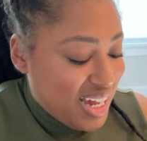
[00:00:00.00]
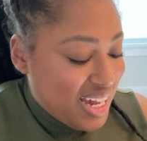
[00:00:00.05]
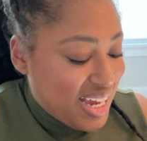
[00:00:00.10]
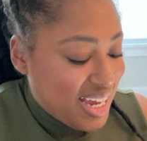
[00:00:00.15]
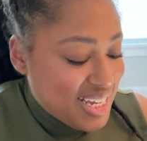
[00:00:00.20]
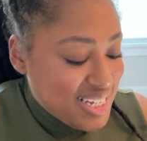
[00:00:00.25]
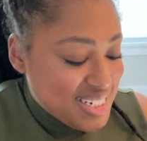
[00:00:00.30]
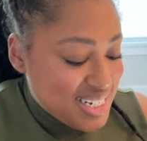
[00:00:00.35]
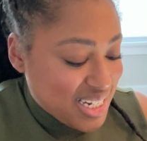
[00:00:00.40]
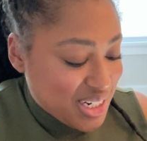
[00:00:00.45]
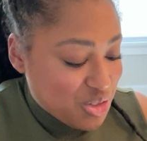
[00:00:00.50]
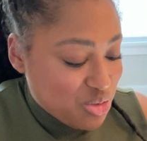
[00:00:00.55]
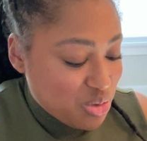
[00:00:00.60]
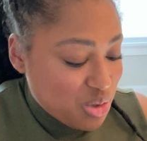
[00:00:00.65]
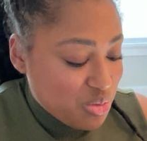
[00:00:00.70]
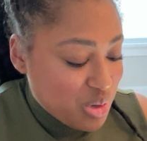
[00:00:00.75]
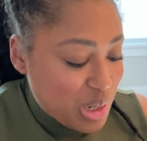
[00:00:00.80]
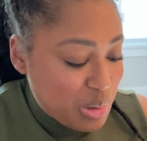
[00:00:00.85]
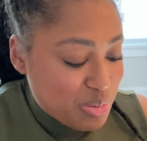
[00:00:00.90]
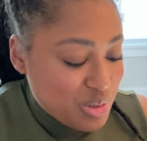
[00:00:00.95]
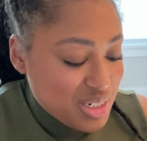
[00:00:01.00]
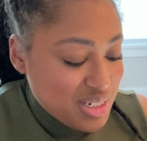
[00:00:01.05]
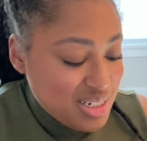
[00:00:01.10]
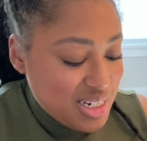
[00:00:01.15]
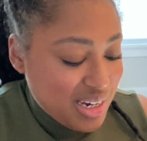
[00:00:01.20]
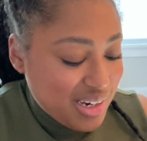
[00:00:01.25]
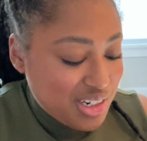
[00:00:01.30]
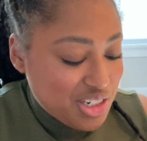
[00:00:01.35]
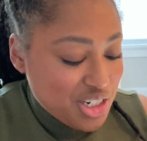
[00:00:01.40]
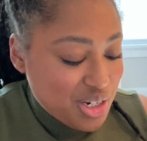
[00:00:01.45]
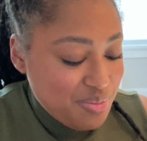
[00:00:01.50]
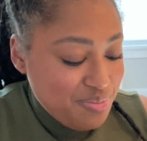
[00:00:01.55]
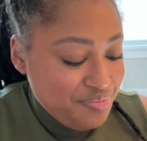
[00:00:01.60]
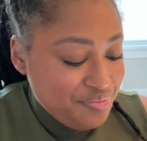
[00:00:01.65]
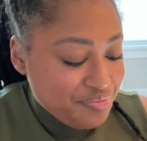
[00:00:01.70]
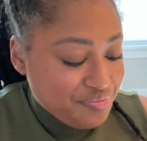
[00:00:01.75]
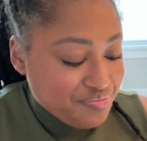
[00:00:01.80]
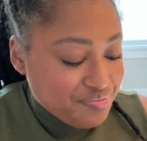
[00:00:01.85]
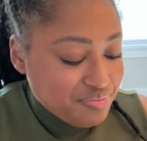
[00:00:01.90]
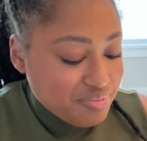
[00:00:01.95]
Asexual Representation.
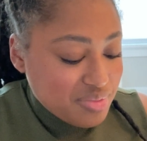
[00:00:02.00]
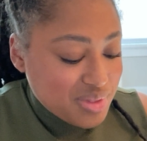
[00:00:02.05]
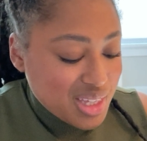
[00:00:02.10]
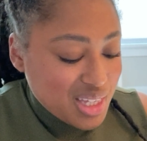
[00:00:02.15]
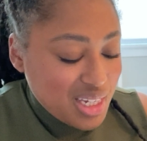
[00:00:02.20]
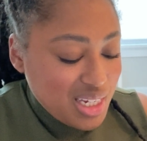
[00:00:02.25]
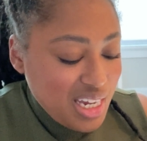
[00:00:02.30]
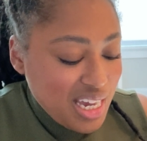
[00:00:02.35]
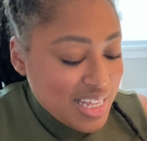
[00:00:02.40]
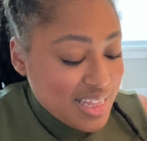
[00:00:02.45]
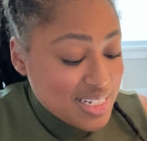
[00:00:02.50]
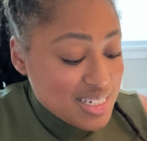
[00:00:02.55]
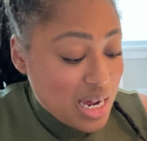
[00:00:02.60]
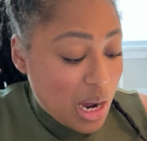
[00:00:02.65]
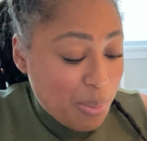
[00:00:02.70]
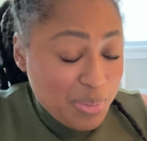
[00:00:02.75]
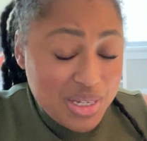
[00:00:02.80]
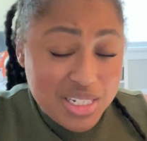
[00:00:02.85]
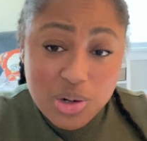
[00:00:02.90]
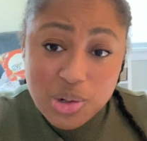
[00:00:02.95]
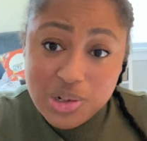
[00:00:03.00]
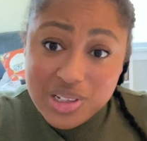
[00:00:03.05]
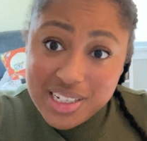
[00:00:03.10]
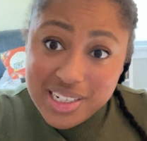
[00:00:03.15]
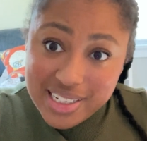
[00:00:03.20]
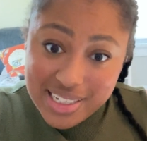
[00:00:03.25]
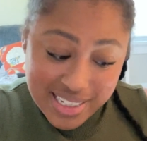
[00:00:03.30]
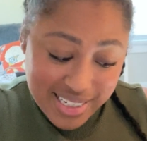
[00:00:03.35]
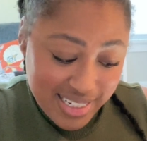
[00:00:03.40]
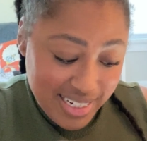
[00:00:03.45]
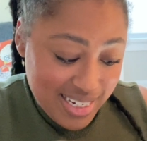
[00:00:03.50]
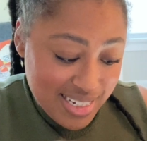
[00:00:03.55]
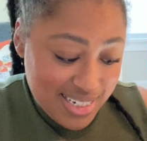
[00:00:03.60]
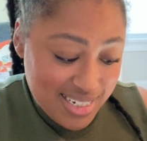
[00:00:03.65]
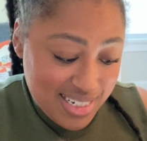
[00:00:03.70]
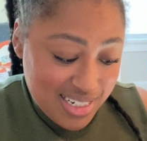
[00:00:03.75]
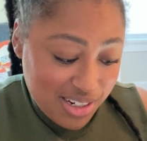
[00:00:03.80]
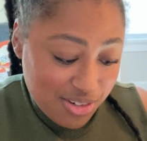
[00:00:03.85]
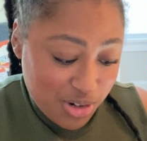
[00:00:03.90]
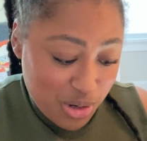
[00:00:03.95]
The zombies are the
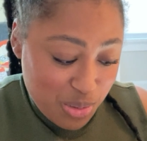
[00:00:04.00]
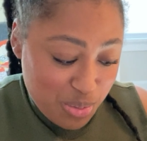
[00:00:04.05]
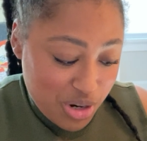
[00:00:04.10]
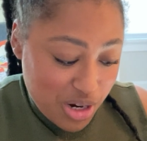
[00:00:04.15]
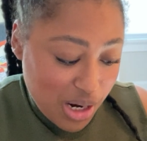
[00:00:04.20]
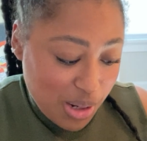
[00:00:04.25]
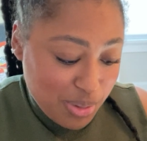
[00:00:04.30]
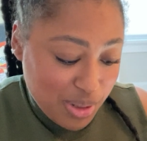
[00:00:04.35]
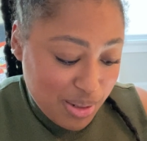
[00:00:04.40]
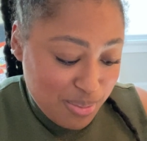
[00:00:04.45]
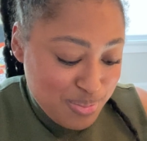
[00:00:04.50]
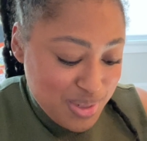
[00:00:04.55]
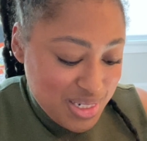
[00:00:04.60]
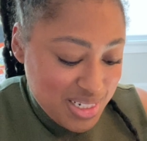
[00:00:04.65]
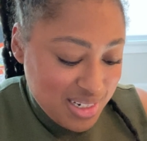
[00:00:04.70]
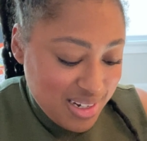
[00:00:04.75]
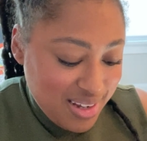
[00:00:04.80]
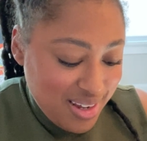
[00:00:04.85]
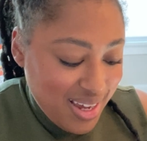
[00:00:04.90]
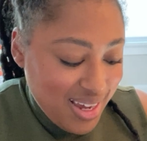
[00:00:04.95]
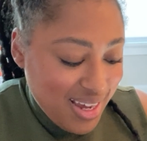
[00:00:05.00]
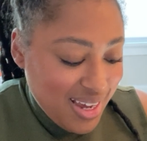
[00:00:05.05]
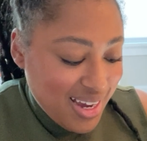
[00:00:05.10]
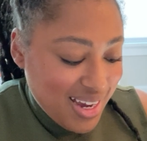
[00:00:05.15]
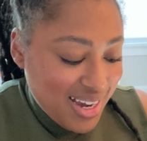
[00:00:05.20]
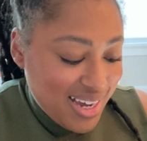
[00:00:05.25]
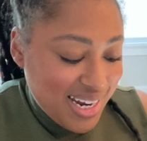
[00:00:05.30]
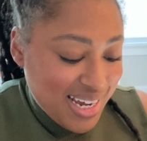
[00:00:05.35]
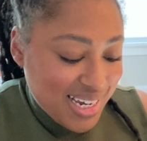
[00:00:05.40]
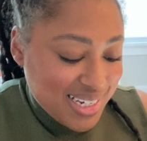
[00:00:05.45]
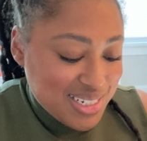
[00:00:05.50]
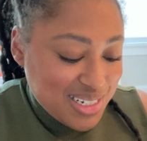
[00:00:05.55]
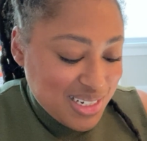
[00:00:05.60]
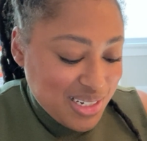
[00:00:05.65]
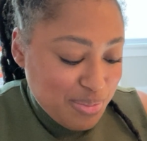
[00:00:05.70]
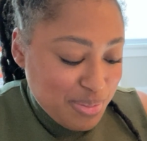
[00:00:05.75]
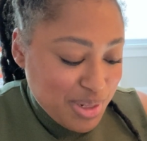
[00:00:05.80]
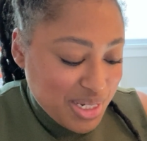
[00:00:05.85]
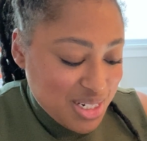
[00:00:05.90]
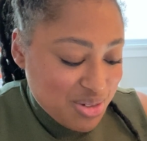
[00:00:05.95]
least of her problems. An
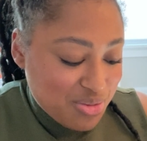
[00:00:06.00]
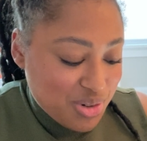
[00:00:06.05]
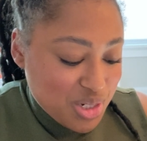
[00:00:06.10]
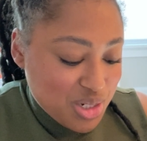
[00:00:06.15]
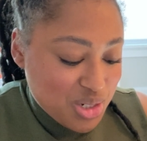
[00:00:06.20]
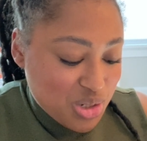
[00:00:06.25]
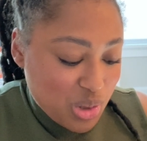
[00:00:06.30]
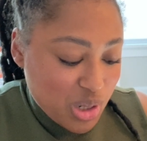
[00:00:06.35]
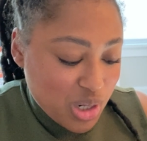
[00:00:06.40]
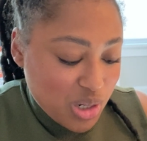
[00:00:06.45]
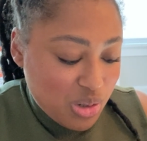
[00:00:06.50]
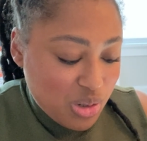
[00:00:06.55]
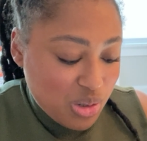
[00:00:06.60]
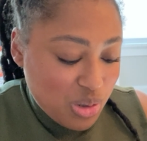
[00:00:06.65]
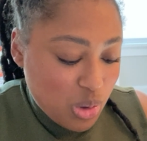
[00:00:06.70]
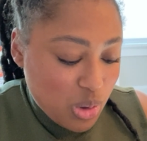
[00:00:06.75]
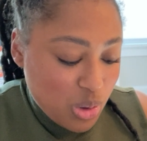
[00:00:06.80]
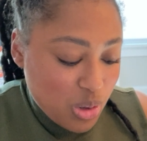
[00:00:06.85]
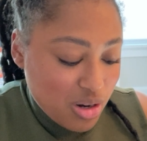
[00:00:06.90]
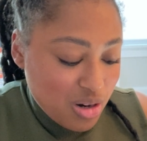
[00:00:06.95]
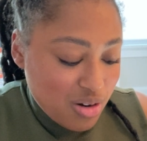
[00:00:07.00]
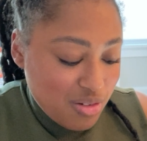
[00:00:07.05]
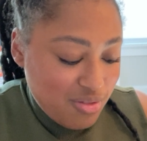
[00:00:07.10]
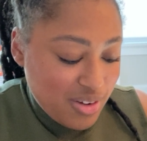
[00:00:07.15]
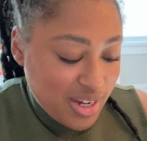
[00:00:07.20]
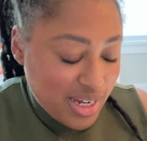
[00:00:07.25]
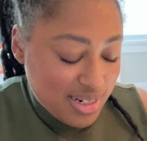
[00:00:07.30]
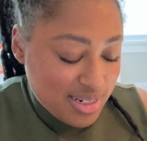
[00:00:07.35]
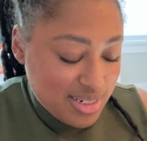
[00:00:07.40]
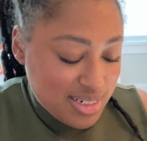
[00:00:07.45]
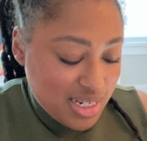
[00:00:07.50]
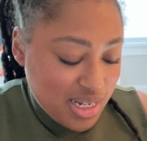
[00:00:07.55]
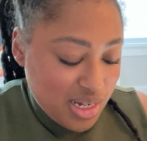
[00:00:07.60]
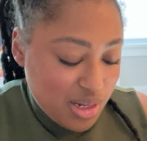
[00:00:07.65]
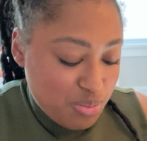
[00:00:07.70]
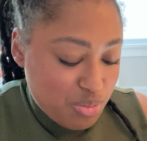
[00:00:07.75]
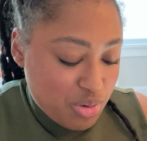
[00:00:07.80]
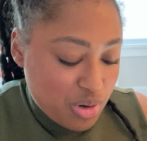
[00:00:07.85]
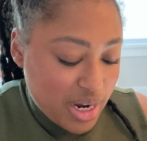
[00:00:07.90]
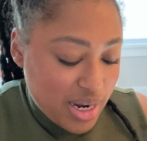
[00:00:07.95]
excellent mix of historical horror and fantasy.
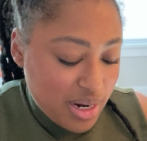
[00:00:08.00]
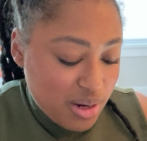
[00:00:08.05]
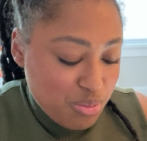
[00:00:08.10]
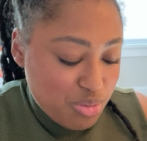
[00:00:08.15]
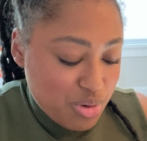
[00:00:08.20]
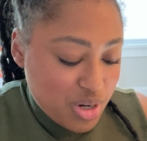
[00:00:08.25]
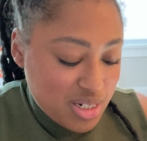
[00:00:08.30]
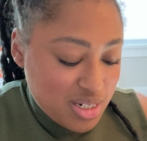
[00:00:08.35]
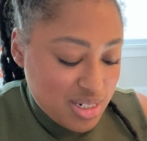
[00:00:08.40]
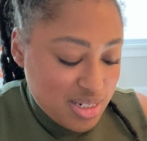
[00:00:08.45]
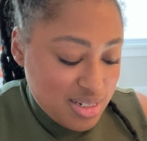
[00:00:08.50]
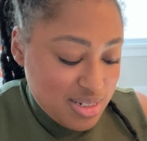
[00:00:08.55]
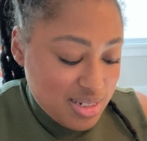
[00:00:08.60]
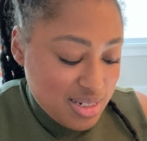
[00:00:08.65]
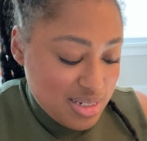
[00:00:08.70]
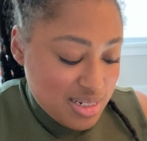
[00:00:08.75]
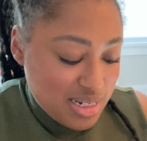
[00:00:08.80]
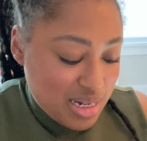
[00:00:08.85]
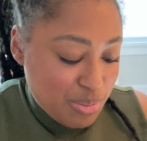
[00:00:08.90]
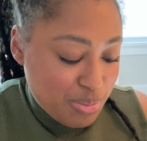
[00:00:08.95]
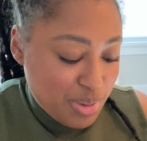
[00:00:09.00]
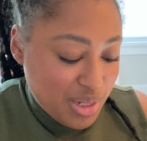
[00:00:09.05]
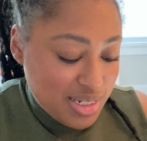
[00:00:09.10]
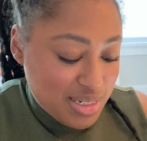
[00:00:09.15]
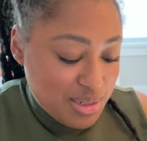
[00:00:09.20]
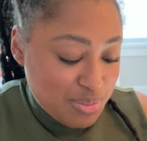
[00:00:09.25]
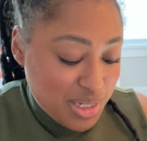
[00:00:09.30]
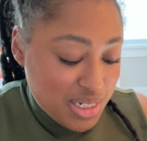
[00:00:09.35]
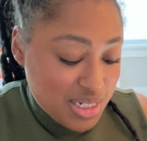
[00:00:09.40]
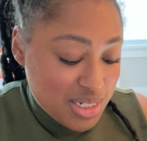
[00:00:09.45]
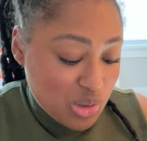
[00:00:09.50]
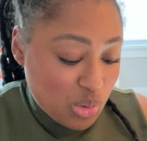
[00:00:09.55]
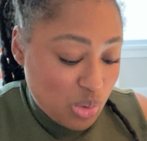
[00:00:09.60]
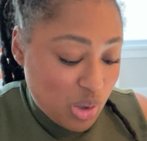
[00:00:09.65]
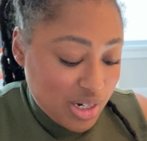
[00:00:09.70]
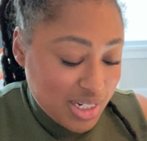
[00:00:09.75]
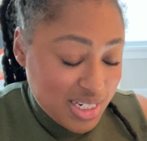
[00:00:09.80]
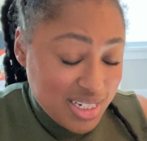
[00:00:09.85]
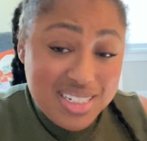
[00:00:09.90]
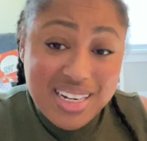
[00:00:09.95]
Pride and Prejudice and Zombies meets The
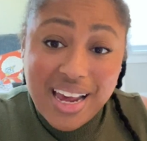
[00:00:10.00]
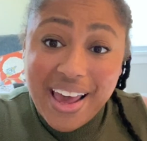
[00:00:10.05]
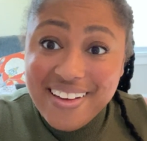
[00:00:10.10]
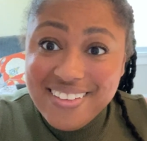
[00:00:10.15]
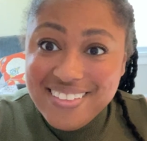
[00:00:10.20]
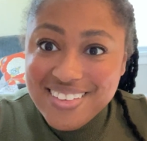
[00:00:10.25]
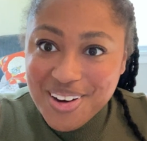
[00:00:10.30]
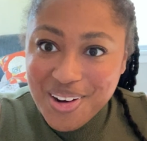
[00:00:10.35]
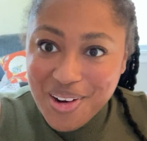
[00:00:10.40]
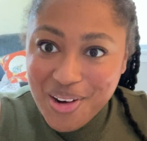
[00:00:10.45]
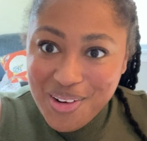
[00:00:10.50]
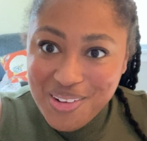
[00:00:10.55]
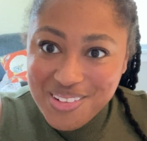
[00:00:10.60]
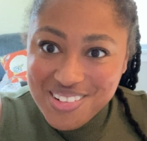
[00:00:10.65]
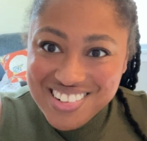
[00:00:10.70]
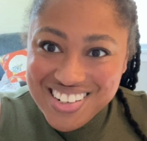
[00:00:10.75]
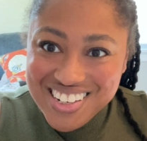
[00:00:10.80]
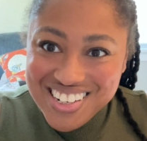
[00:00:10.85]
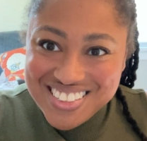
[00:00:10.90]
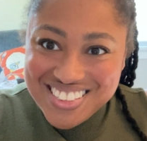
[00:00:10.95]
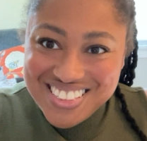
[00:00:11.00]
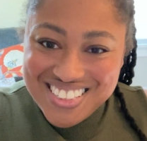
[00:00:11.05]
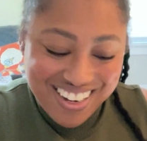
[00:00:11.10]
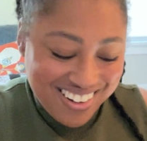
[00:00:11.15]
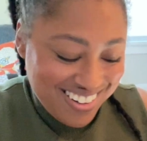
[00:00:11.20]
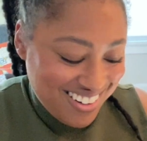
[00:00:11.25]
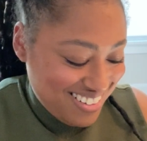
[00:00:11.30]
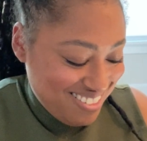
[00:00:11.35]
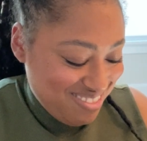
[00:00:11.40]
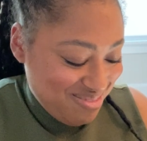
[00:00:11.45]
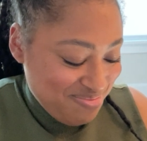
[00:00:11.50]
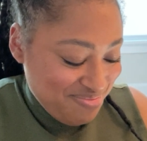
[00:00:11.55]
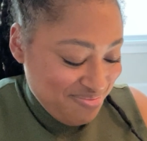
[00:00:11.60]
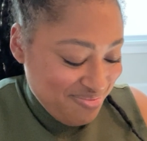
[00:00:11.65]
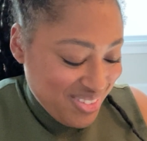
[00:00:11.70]
Walking Dead. Oh, exciting.